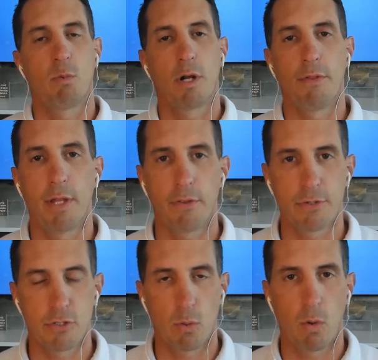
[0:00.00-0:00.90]
What are the other
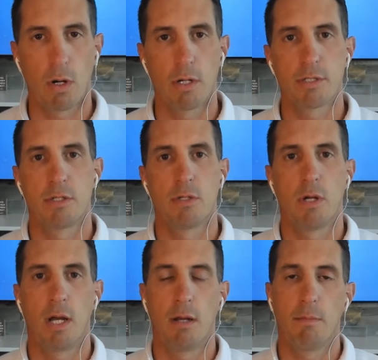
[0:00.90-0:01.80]
stores?
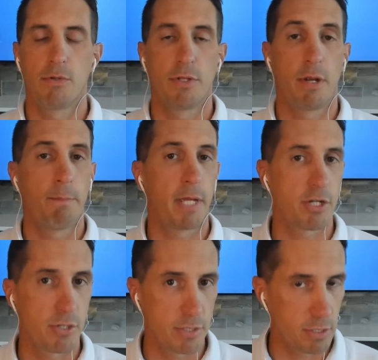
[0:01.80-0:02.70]
Do their
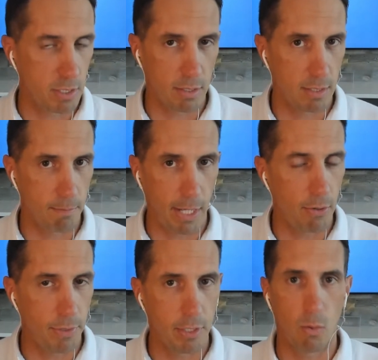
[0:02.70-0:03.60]
pictures look
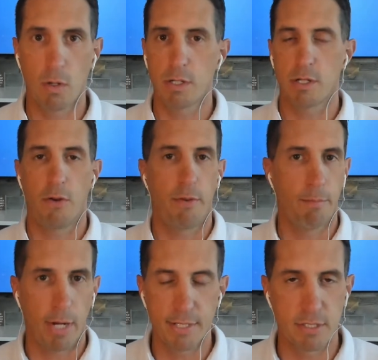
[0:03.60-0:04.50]
better than yours? Are their
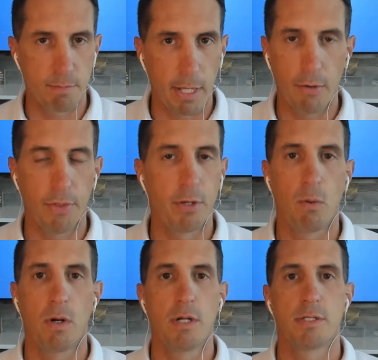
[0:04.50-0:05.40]
prices better than
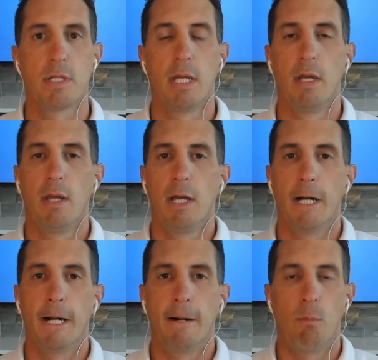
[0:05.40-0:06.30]
yours?
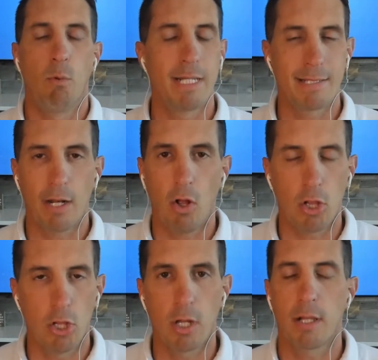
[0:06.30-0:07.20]
What does it
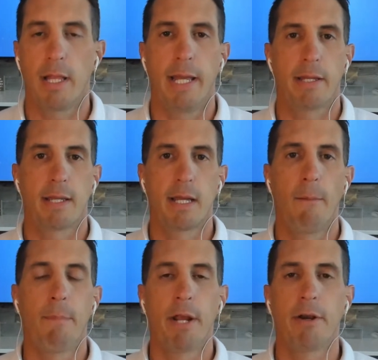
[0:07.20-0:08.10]
all look like?
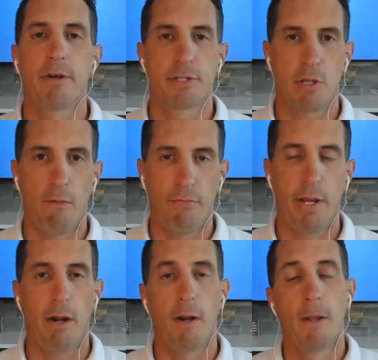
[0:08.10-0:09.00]
Compare yourself
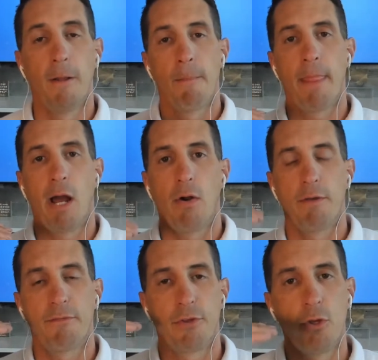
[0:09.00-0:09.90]
there. Now,
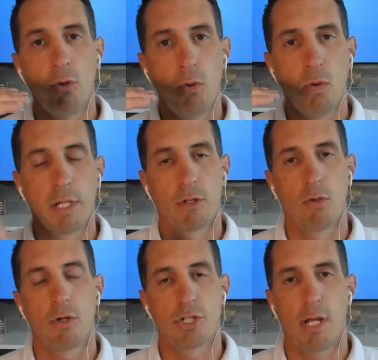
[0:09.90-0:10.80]
if you in
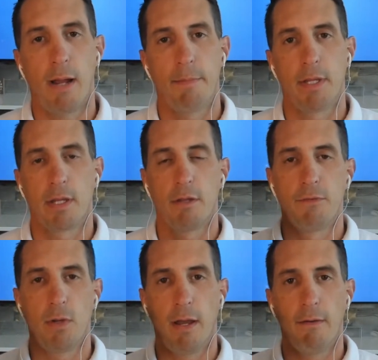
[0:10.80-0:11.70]
Google Shopping, if
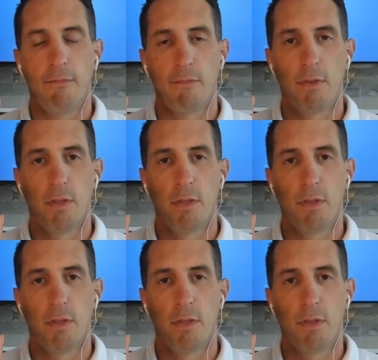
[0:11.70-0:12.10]
you have